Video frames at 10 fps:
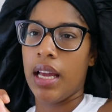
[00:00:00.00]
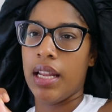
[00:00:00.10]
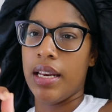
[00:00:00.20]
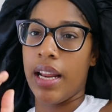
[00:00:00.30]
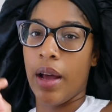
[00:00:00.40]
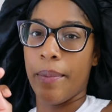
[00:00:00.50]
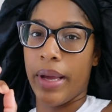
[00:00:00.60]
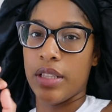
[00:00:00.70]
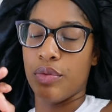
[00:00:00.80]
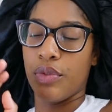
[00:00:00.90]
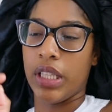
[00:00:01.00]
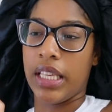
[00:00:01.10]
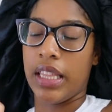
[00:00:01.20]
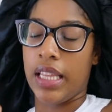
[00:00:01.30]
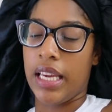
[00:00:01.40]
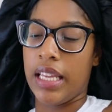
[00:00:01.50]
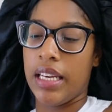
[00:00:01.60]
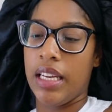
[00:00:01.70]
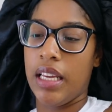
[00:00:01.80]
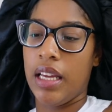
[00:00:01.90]
nail beds really
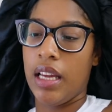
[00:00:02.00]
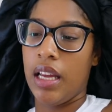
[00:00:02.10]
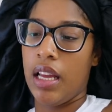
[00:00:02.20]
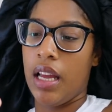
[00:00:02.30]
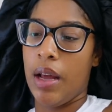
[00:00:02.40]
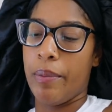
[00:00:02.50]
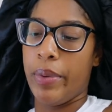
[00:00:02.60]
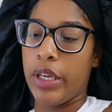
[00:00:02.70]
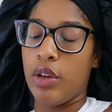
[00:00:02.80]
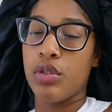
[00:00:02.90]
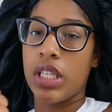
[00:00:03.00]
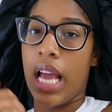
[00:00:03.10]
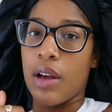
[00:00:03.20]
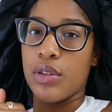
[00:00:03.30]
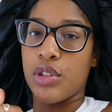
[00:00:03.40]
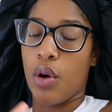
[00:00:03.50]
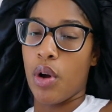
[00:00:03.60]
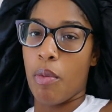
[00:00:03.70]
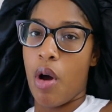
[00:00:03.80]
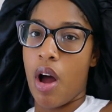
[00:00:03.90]
thin. But usually I'll soak
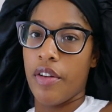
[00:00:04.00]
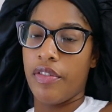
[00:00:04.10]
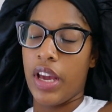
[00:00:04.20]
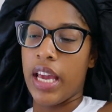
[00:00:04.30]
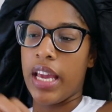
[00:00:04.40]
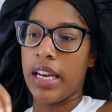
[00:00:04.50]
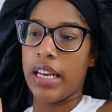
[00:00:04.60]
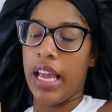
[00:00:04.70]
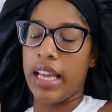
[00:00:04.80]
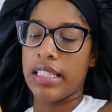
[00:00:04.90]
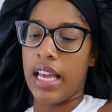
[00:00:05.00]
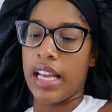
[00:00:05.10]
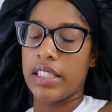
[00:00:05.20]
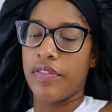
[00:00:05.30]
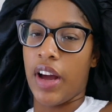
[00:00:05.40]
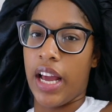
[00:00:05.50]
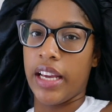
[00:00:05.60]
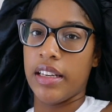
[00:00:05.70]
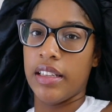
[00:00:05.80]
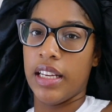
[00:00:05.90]
them off and it's it's
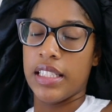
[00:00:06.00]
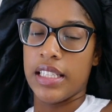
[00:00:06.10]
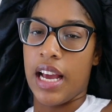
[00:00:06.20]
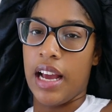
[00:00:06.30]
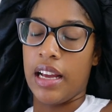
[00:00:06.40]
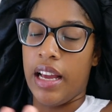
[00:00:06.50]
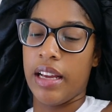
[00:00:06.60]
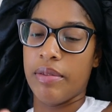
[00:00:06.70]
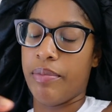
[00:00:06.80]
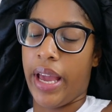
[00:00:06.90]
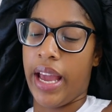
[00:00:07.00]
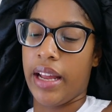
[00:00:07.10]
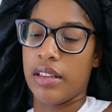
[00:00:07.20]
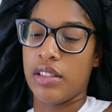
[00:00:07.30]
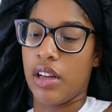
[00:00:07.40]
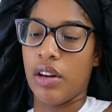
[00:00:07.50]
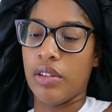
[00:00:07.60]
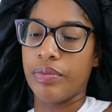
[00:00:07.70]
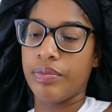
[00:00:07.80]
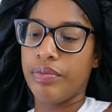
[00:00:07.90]
fine. It's not bad.
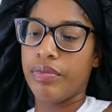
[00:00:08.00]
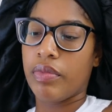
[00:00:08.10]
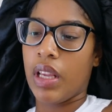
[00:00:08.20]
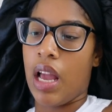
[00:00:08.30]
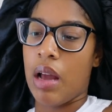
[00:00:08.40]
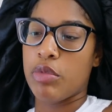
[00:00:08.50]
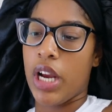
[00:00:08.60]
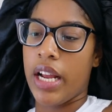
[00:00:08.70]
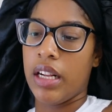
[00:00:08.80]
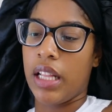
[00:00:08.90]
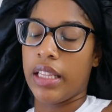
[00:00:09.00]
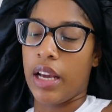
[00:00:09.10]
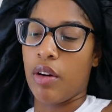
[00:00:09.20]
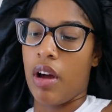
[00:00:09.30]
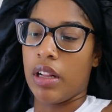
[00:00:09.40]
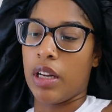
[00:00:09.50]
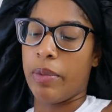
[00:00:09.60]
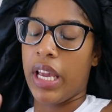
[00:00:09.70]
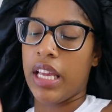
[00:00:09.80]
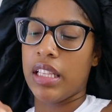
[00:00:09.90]
So I'm trying to let that grow out a little
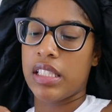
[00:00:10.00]
bit. And the